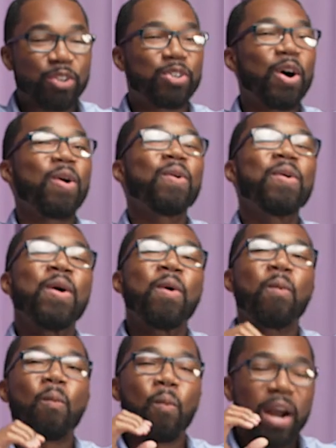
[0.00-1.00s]
so
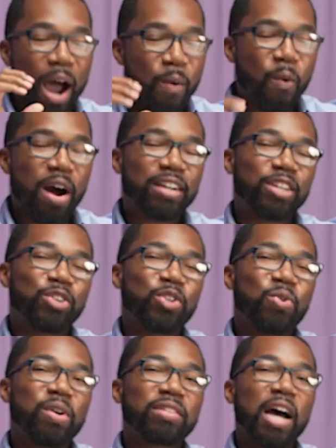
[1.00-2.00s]
what I want to
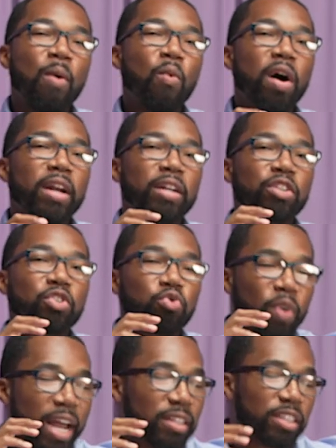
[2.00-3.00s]
do is I want to
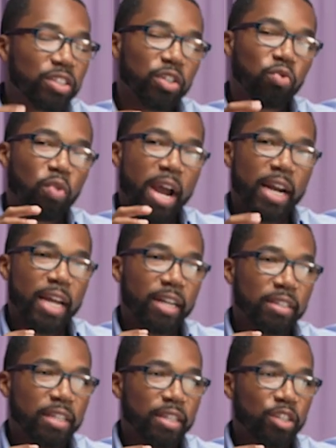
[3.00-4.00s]
transition right
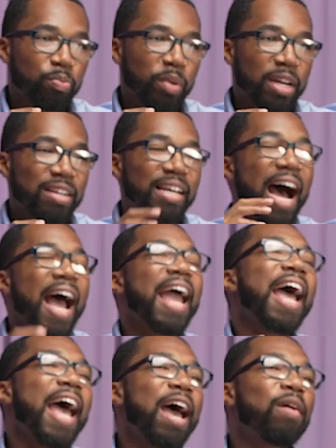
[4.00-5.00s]
into this because I
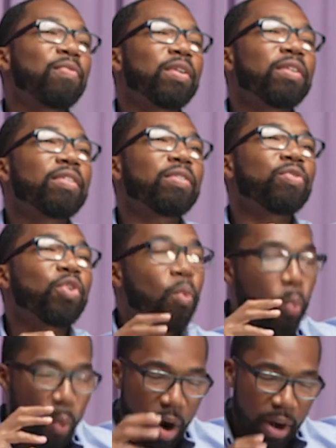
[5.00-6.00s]
have the
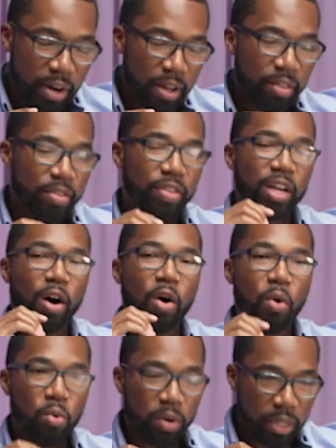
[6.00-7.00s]
one, the
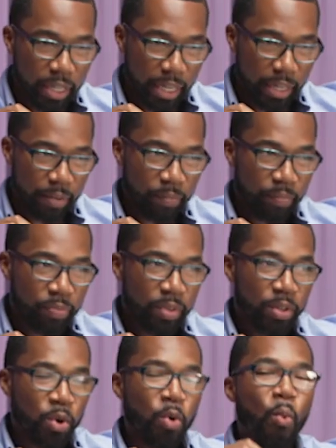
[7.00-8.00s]
only
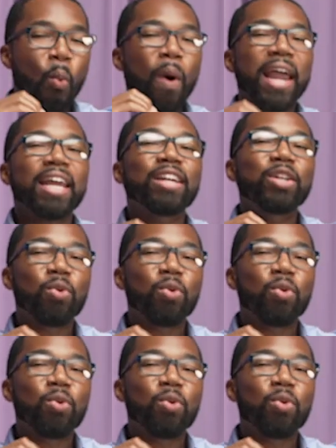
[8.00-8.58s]
Wayne